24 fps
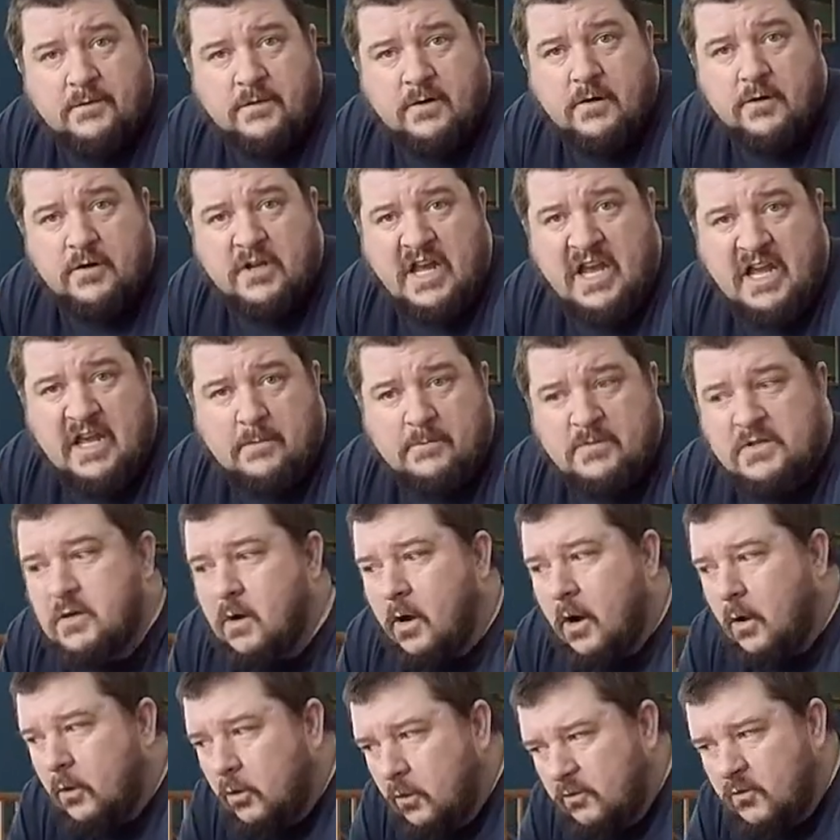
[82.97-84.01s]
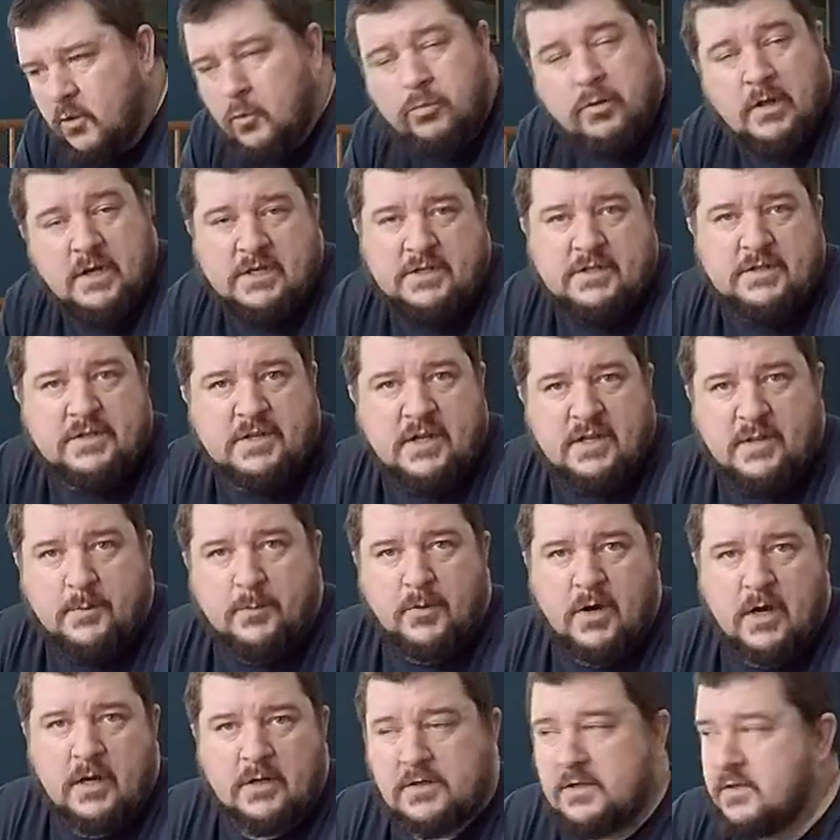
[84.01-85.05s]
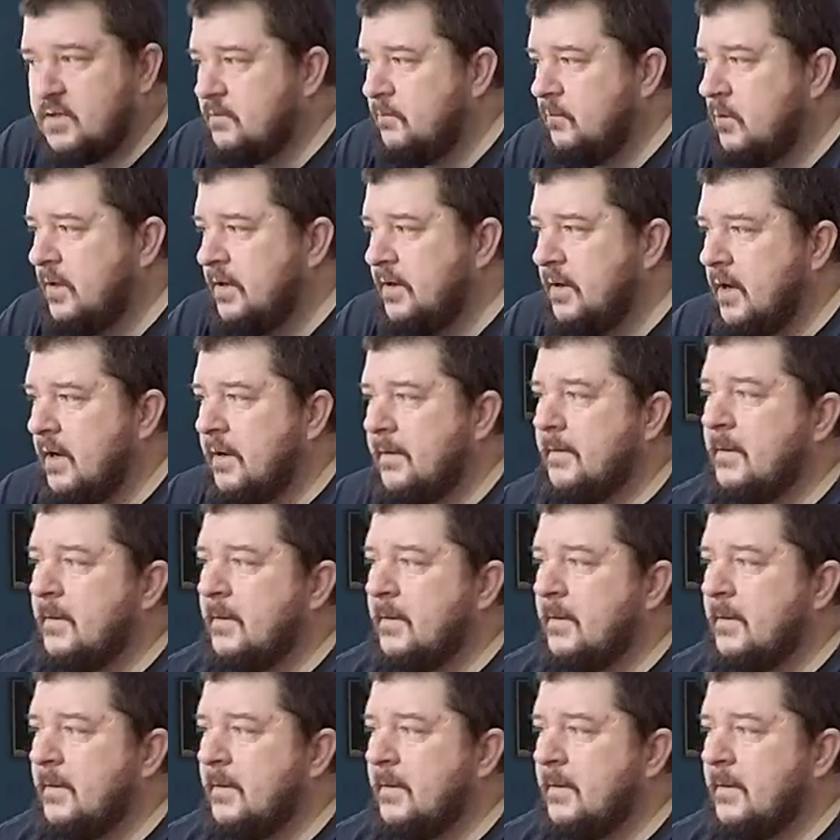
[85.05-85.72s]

for your games all over the place inside the boxes and whatnot.